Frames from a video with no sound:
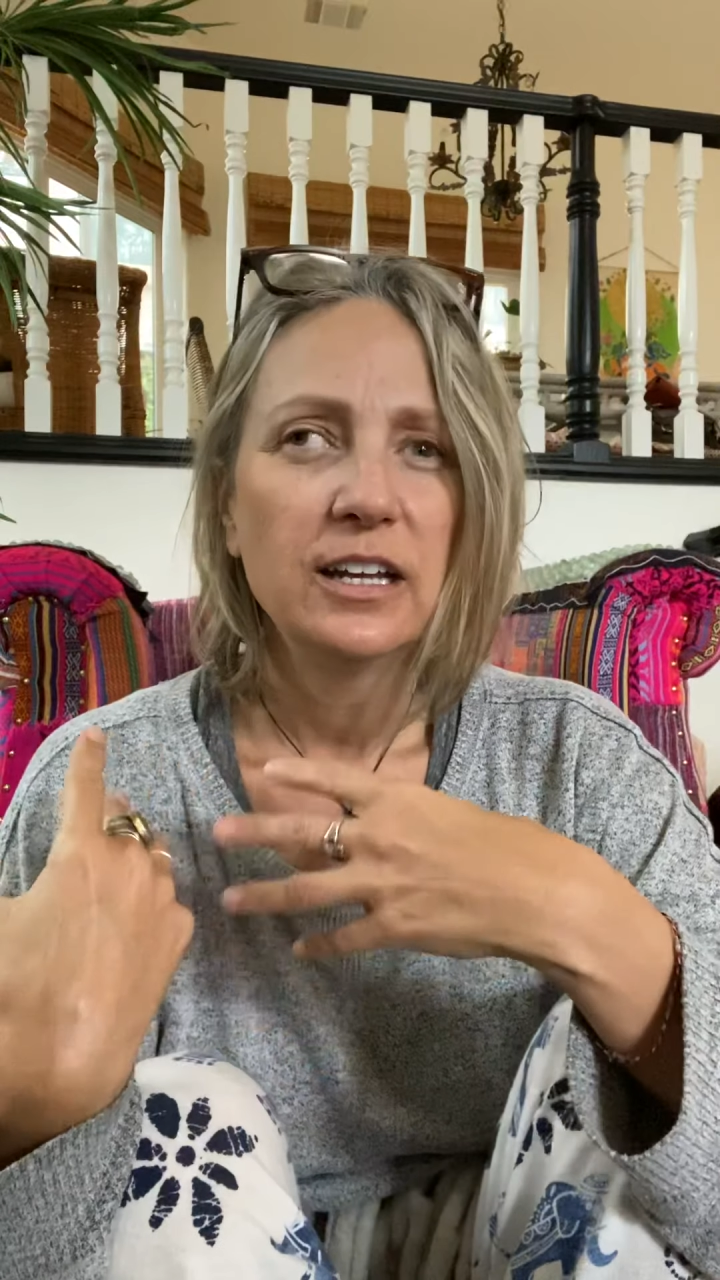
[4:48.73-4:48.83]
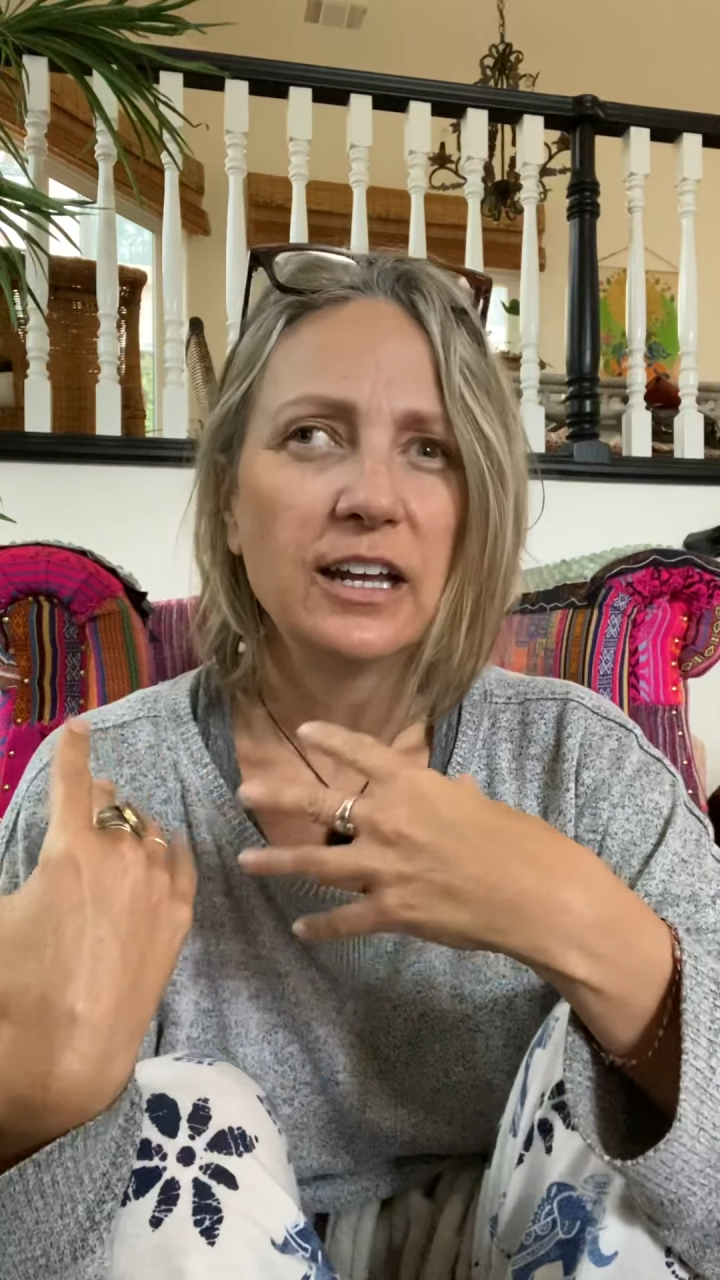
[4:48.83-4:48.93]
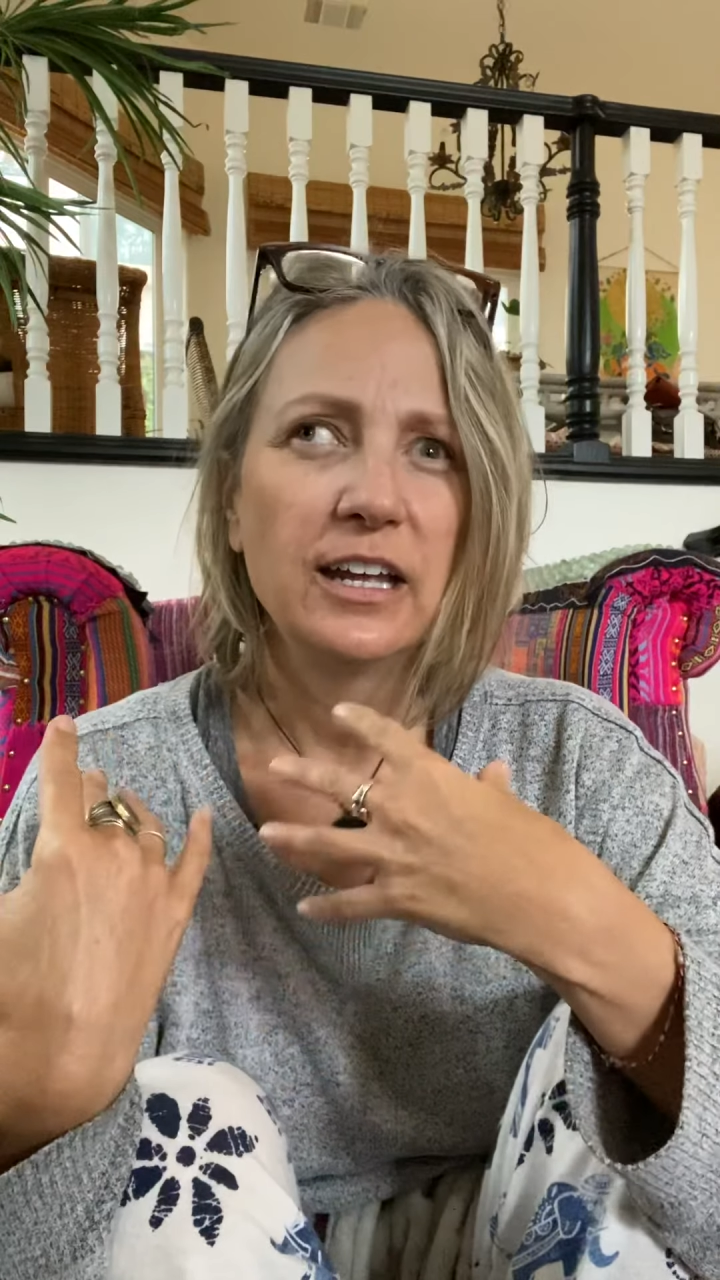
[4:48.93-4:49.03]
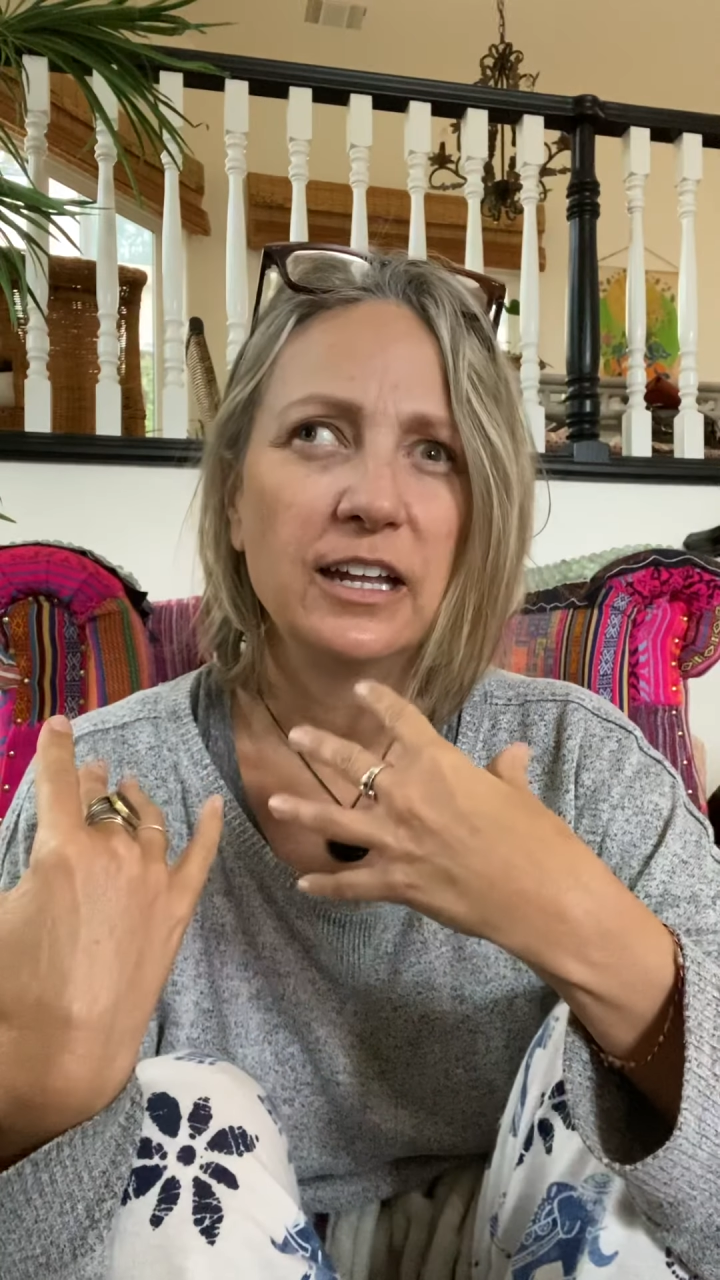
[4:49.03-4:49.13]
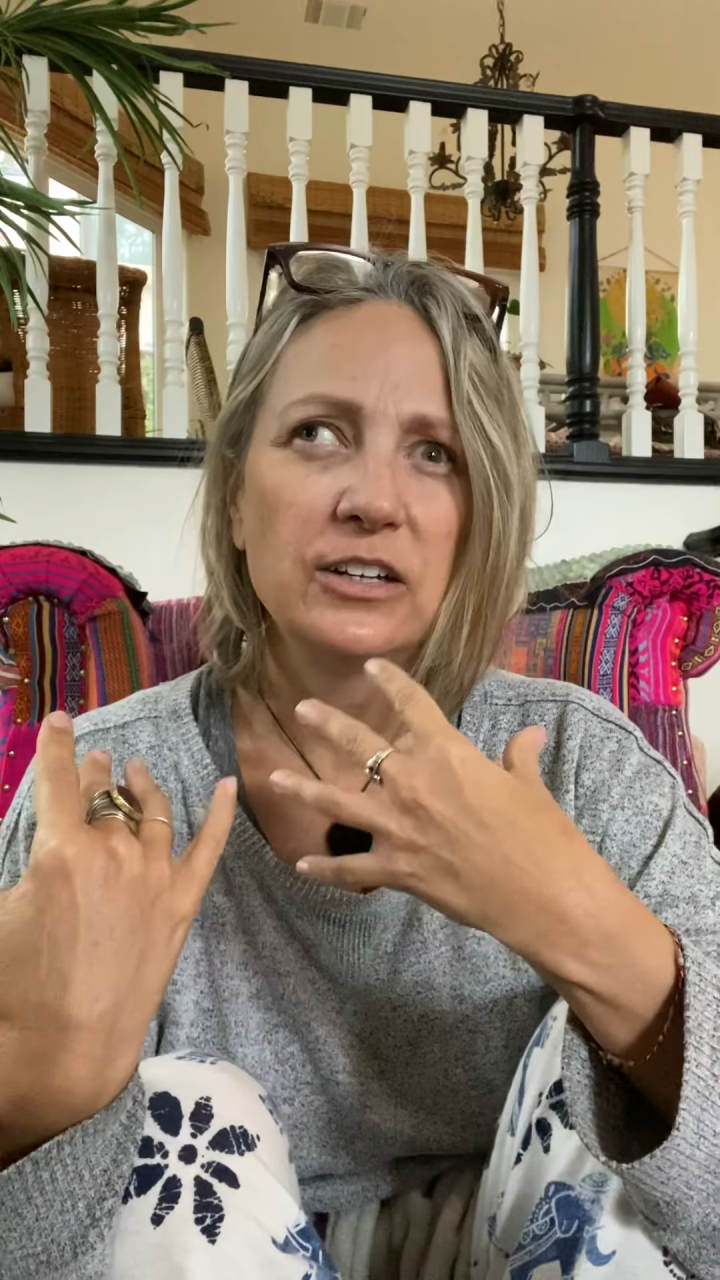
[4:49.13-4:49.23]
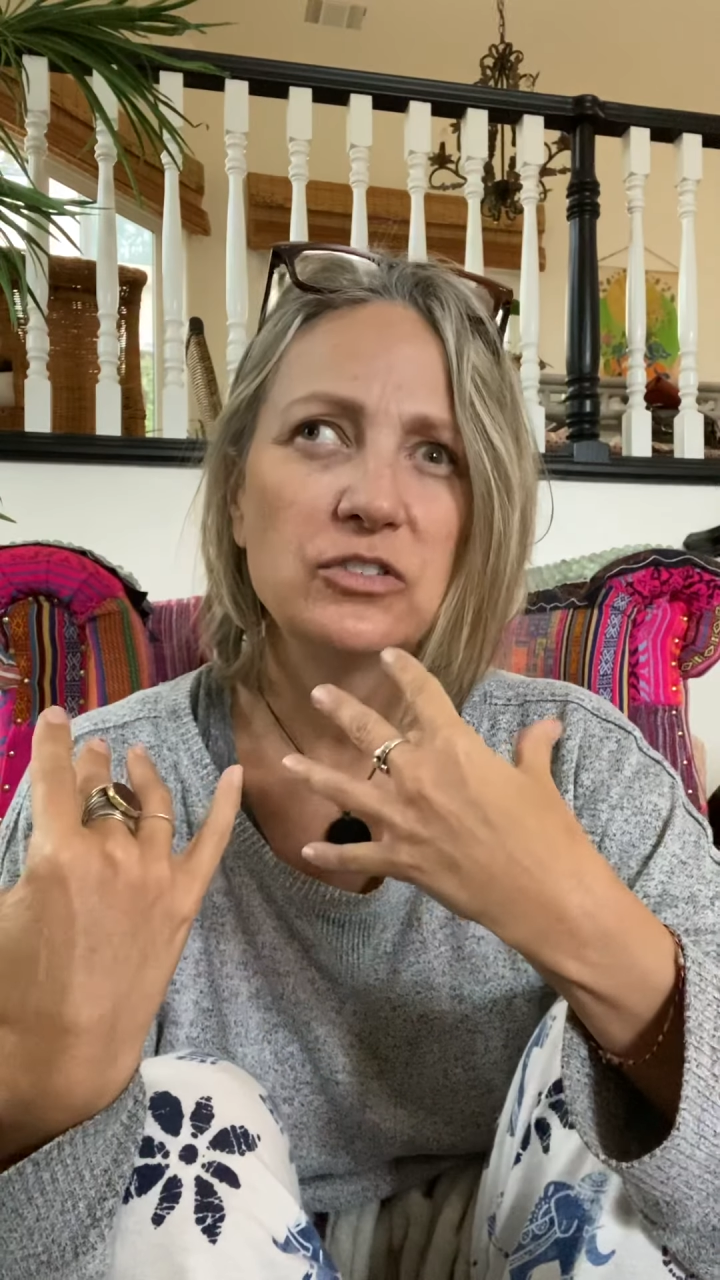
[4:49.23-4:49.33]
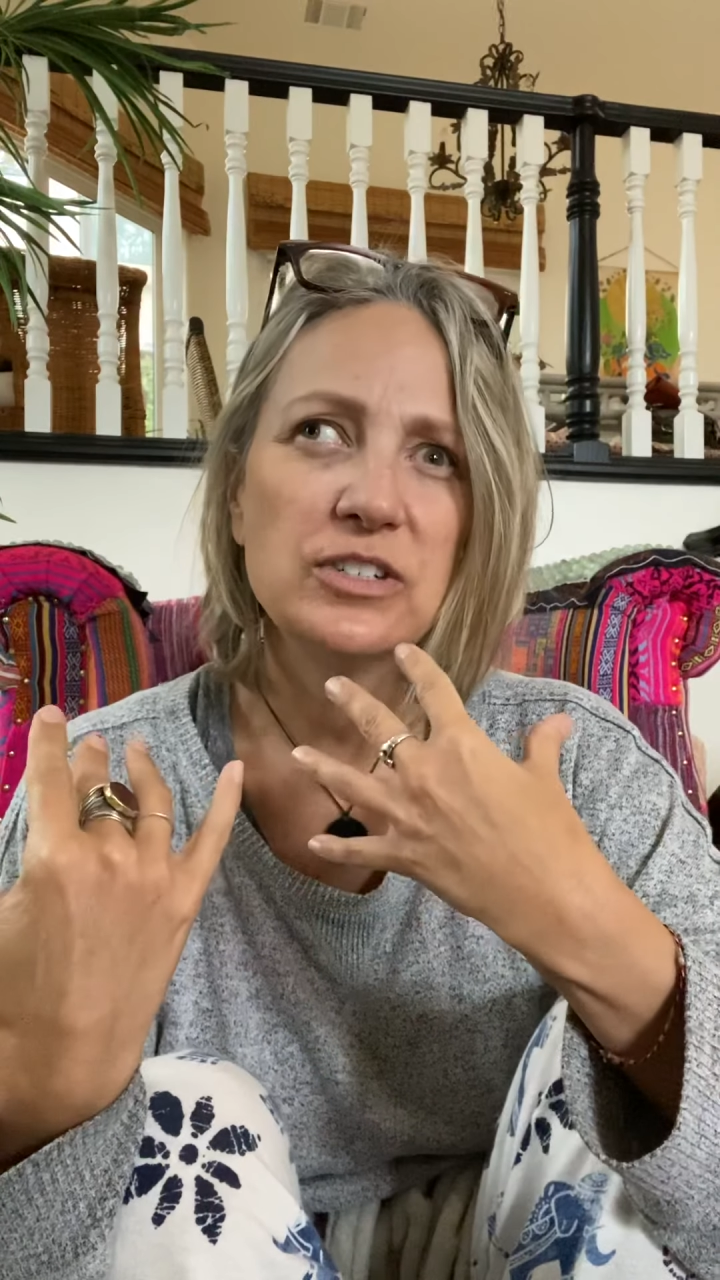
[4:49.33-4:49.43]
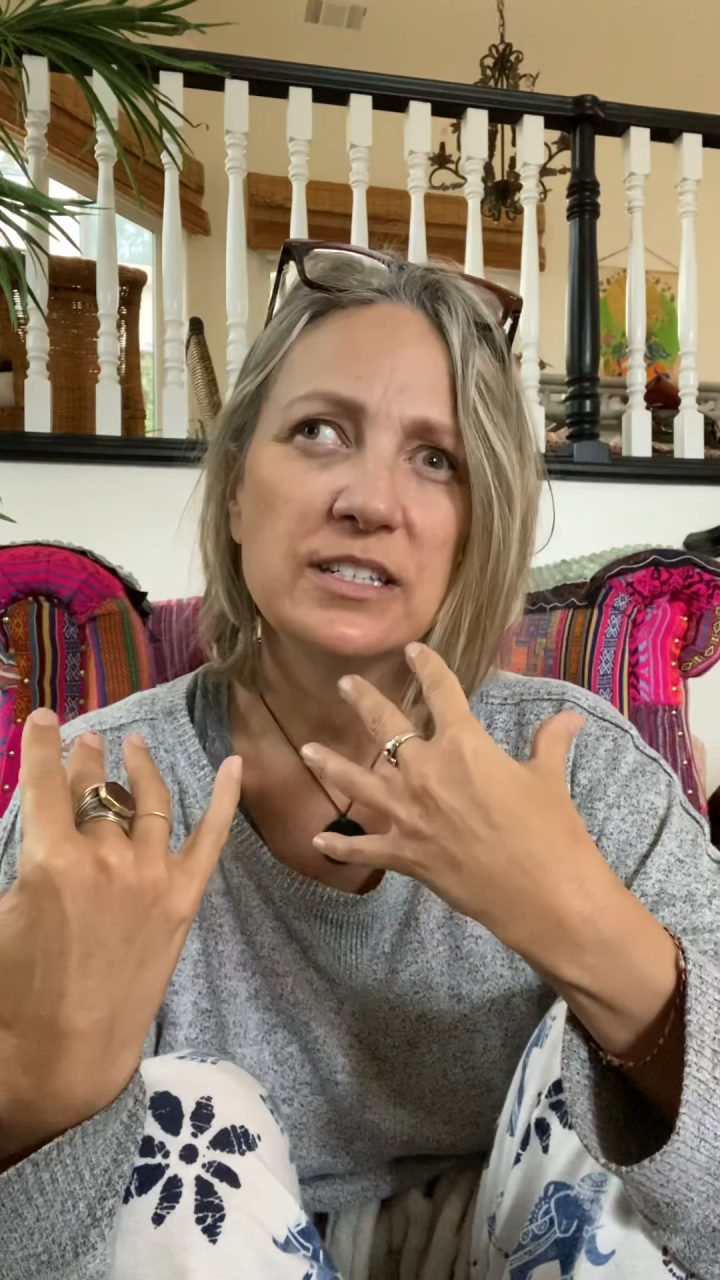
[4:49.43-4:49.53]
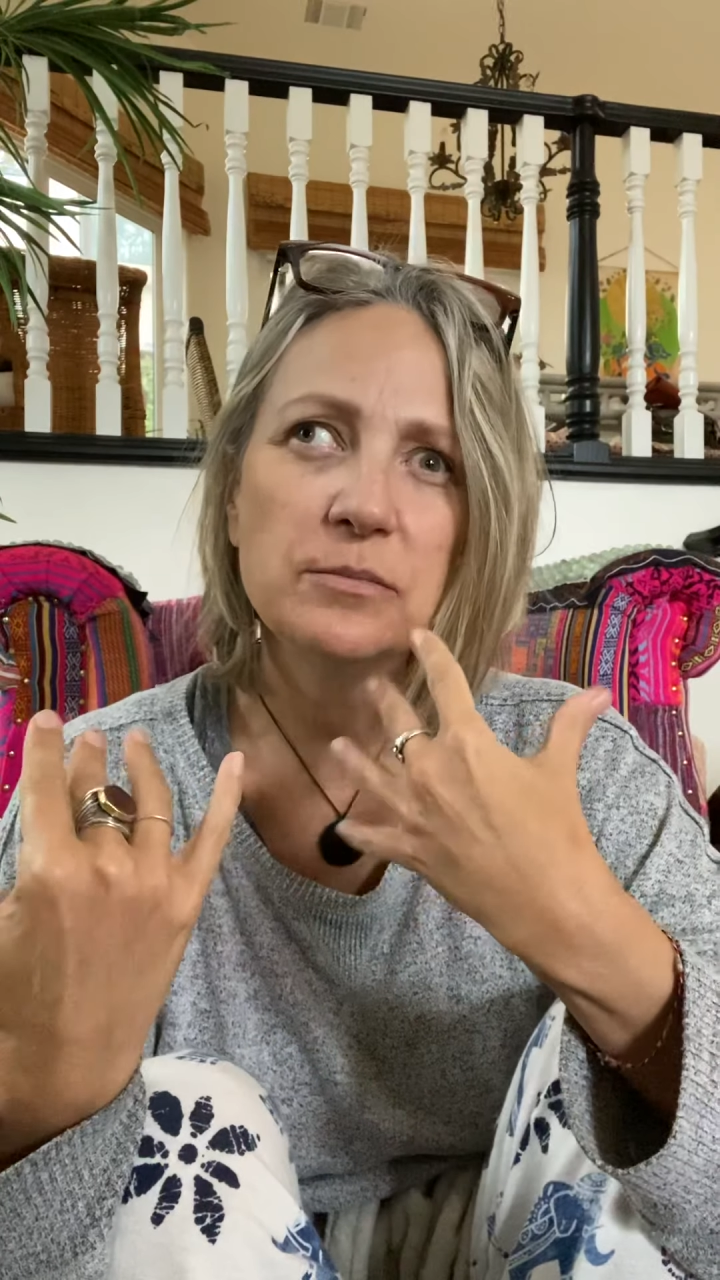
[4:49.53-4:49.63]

and just